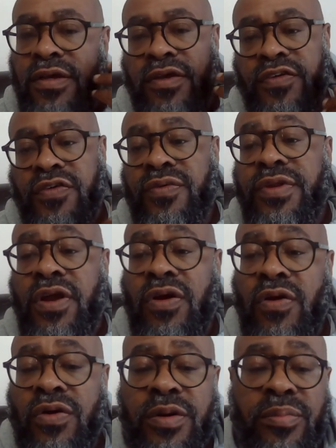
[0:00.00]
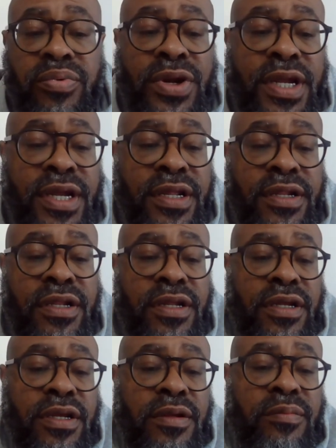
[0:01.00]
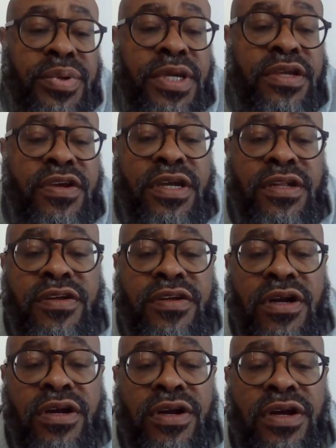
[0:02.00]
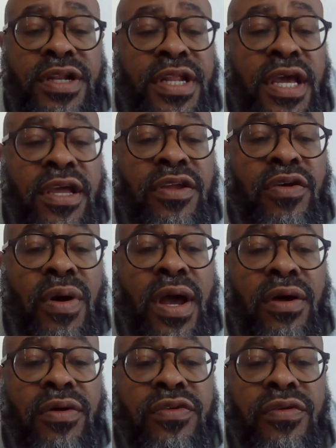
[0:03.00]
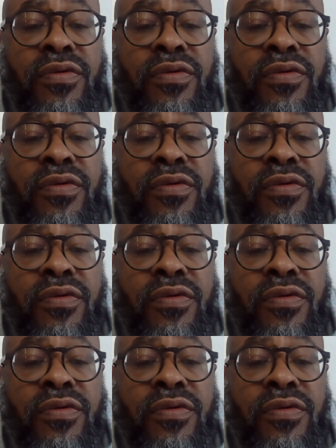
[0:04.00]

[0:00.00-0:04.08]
So Daryl could bring in PJ Tucker and Danuel House,